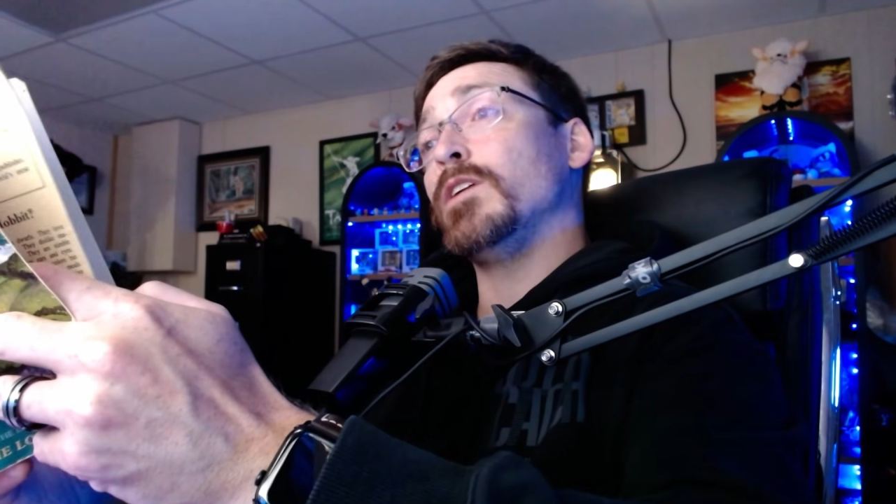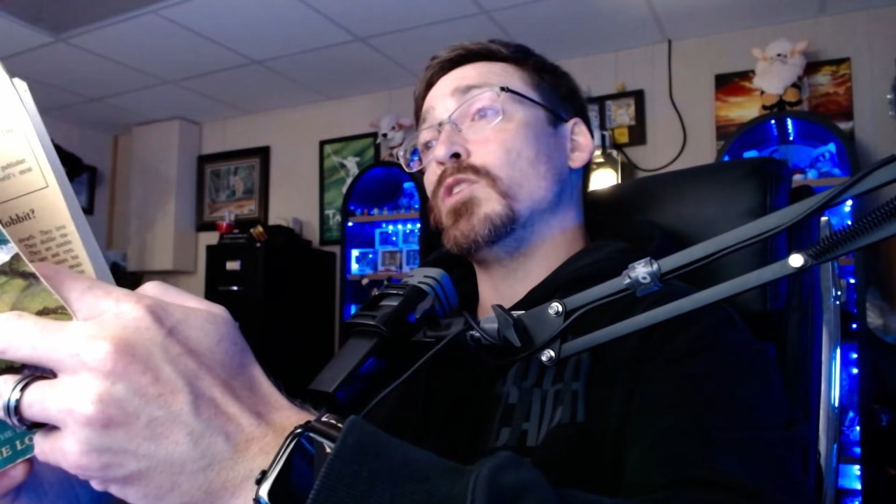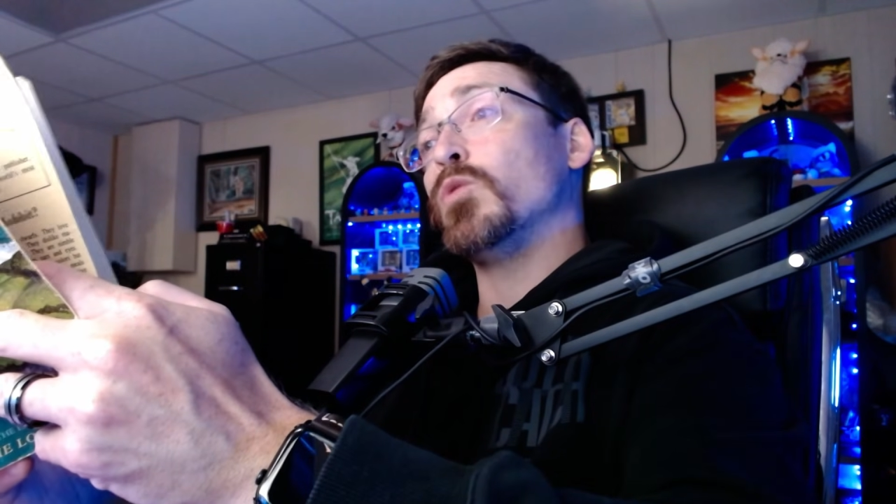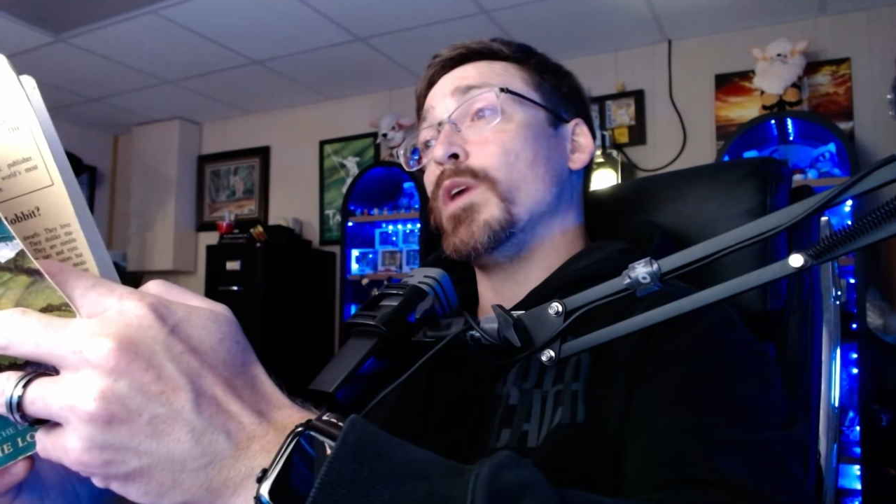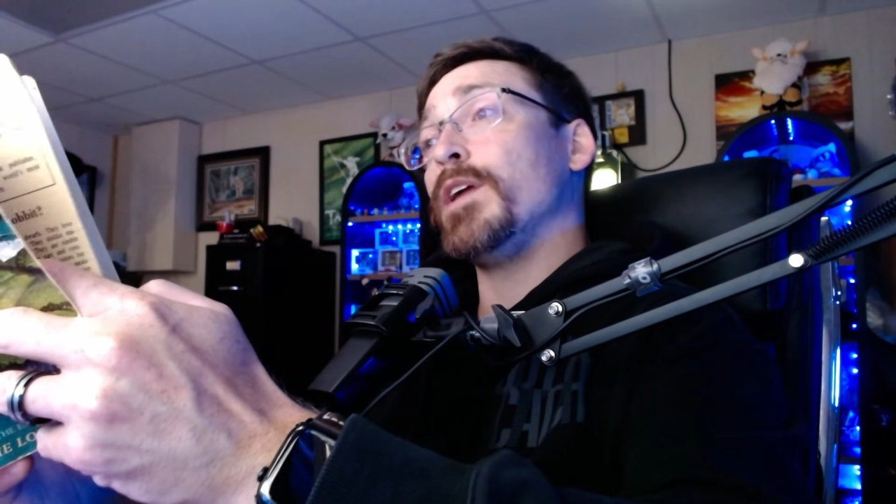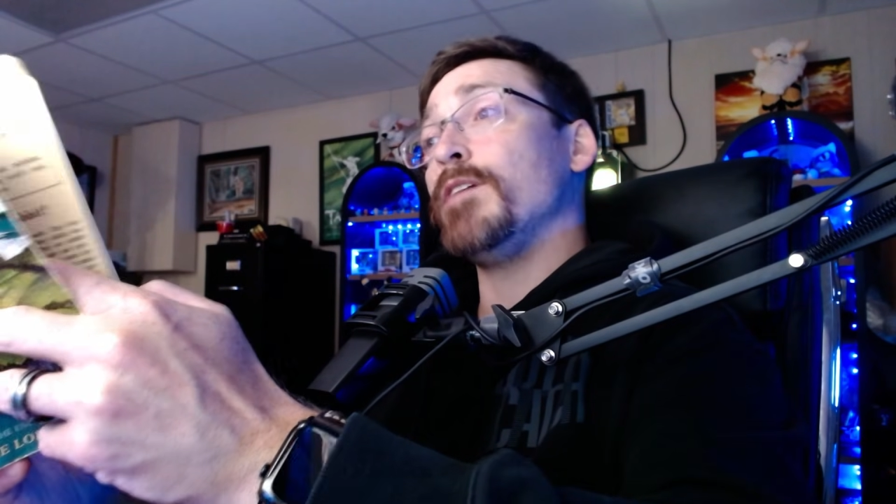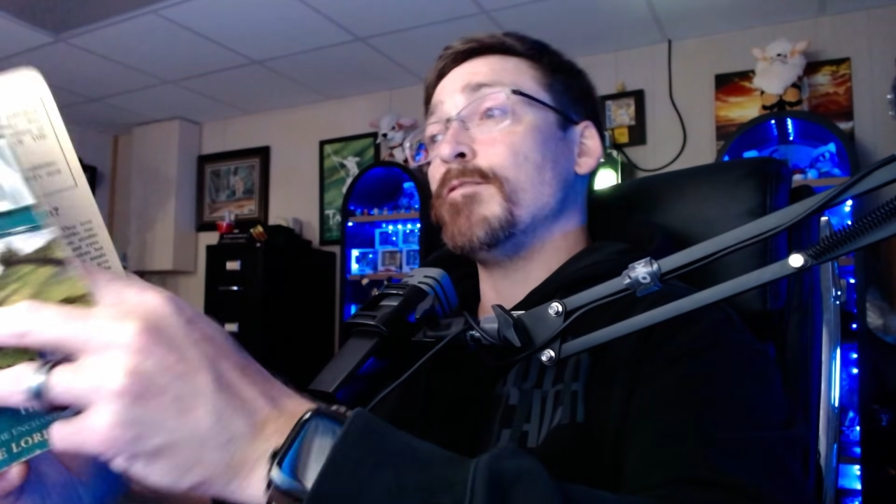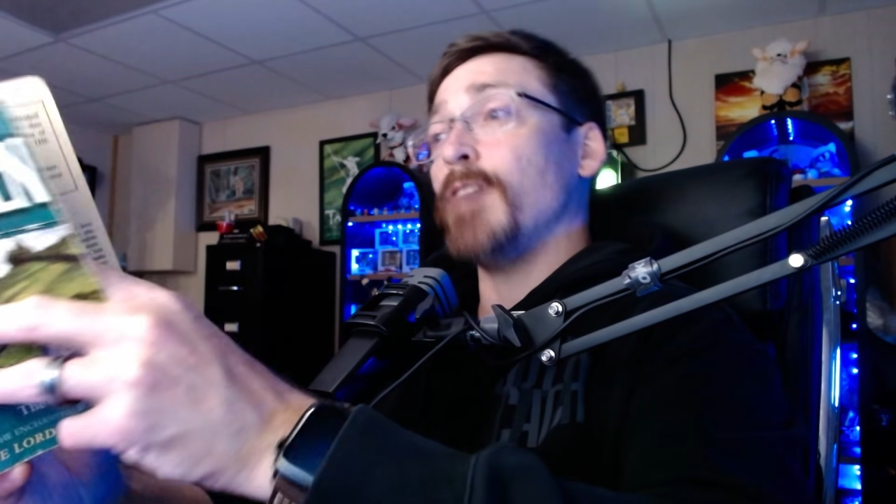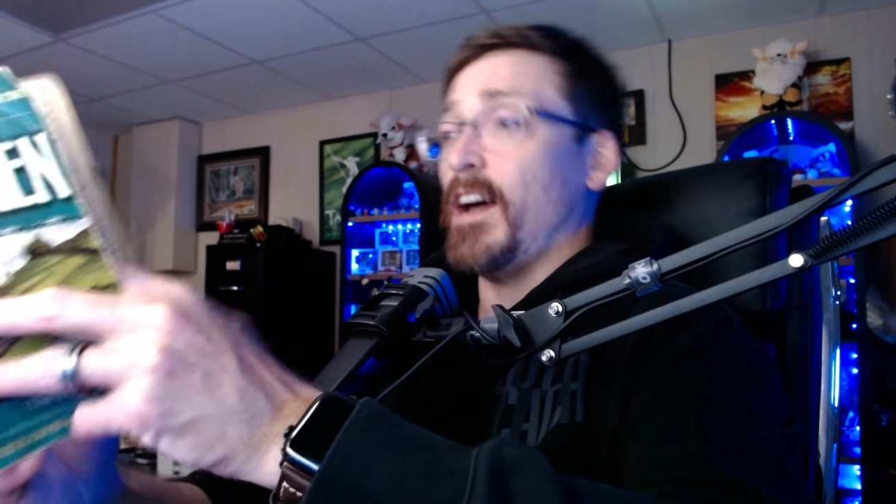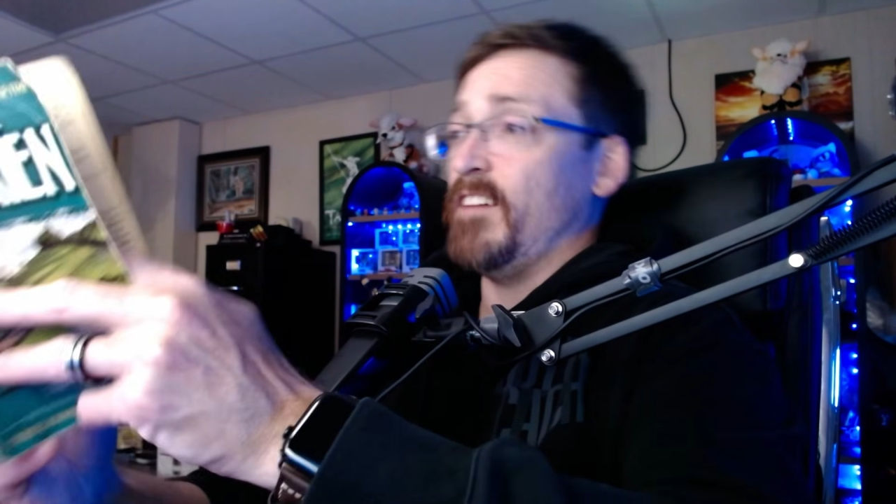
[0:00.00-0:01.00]

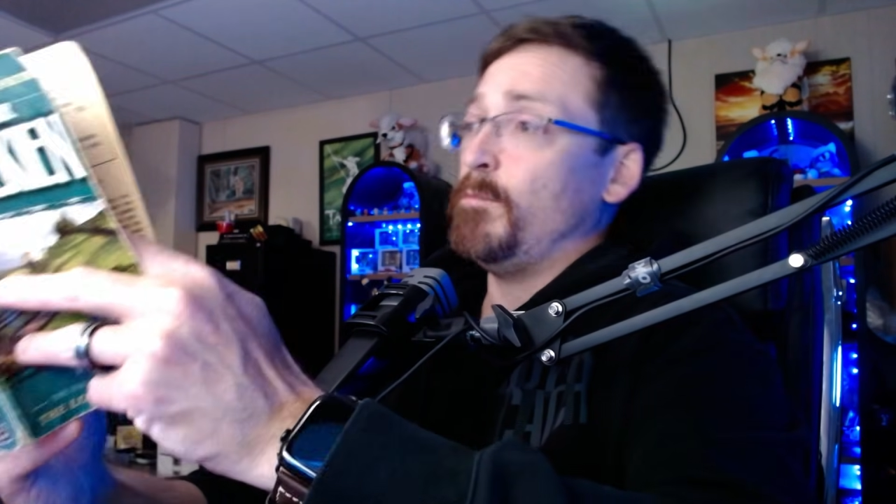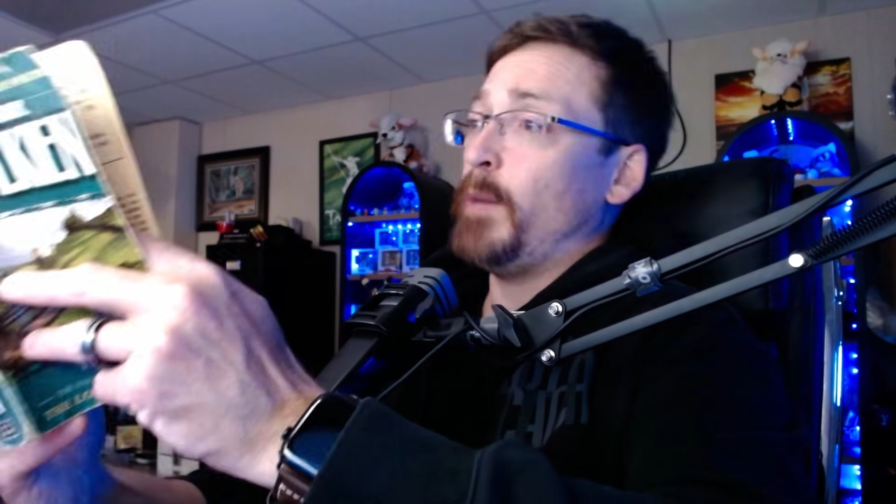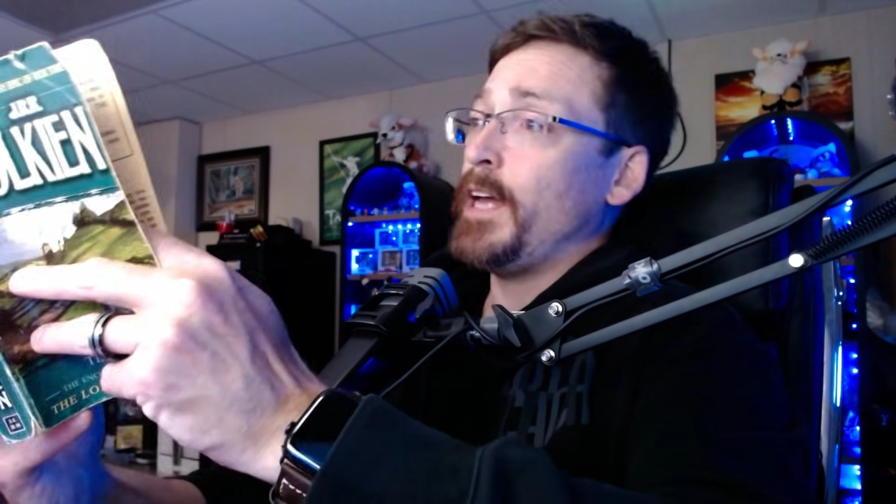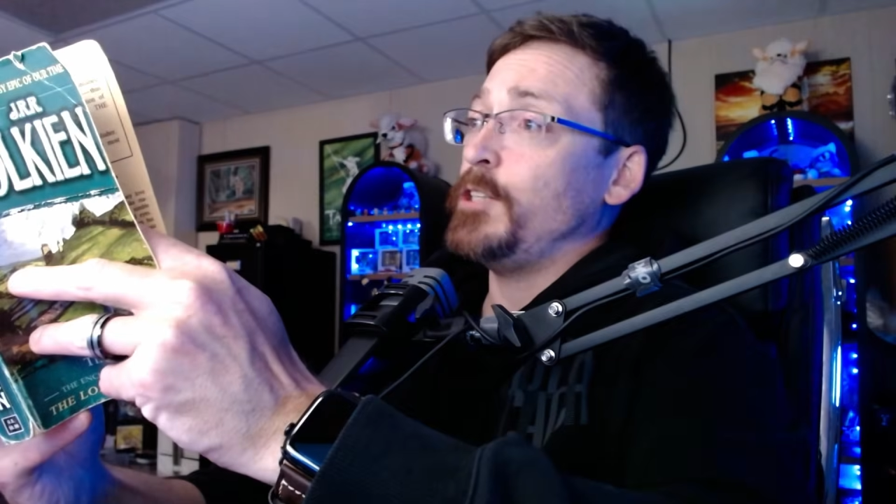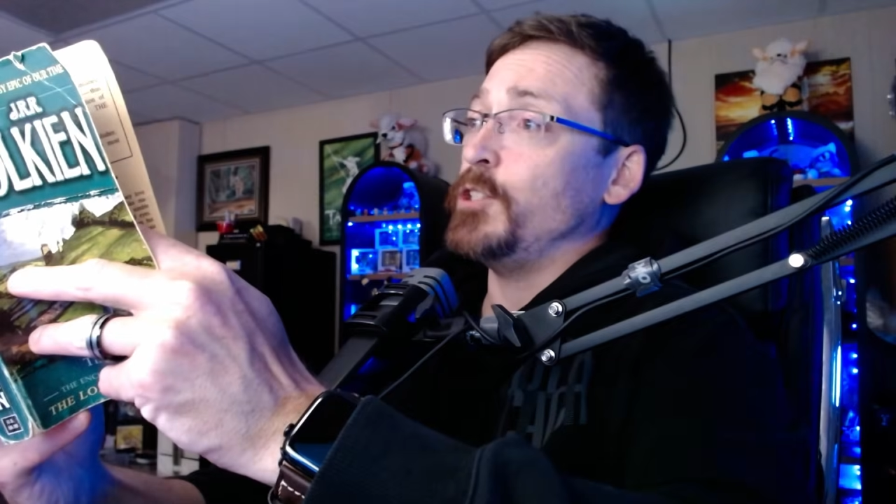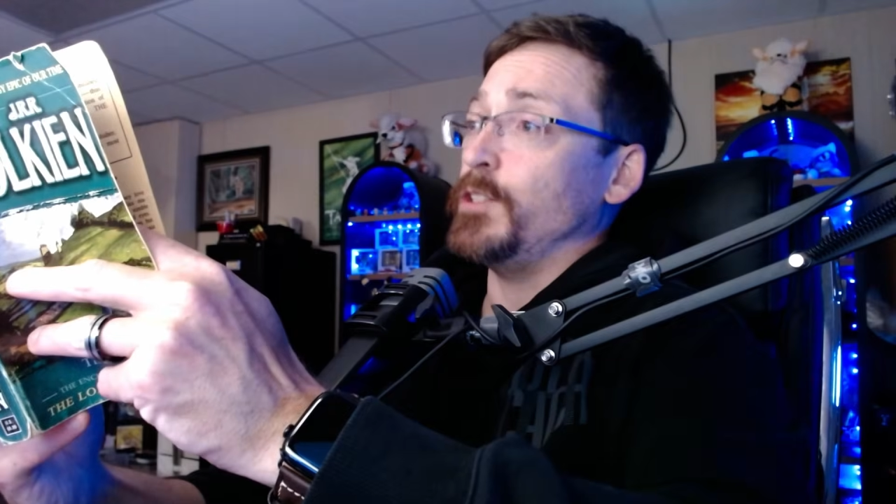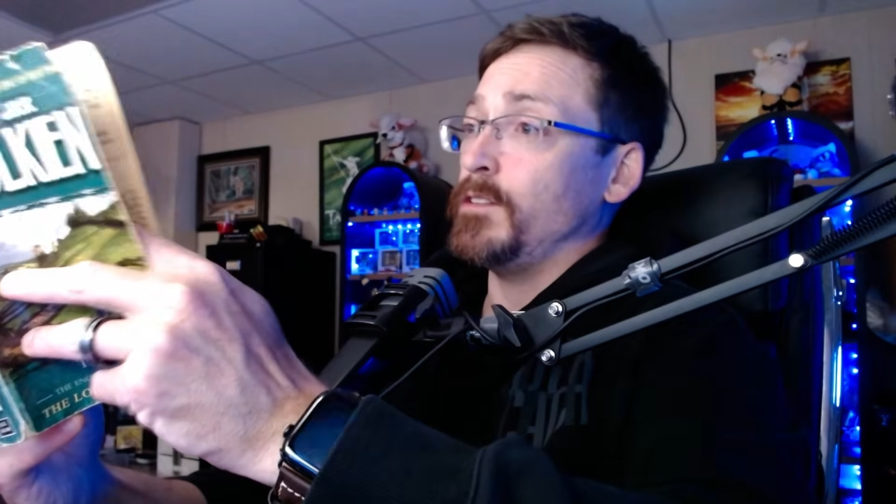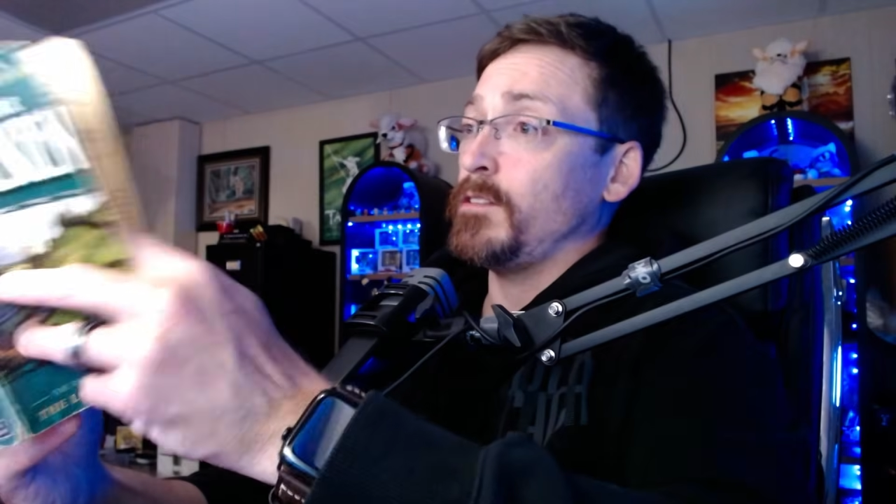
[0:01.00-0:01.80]
25 pages.